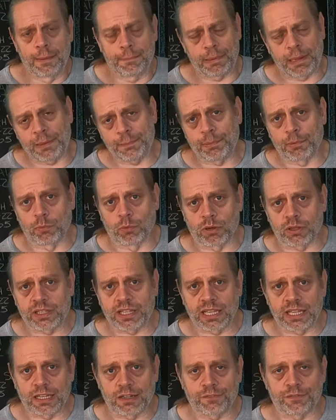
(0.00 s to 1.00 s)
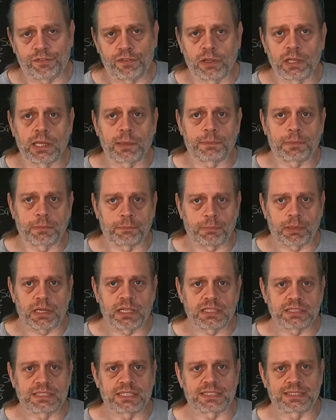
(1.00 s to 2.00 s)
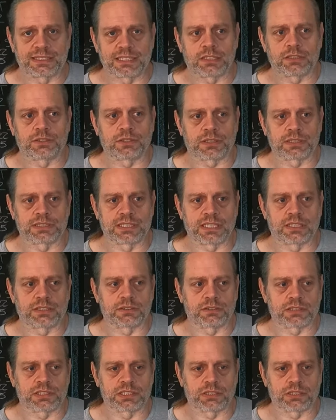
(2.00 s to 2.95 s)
paperwork in, fuel up the bus, etc., etc.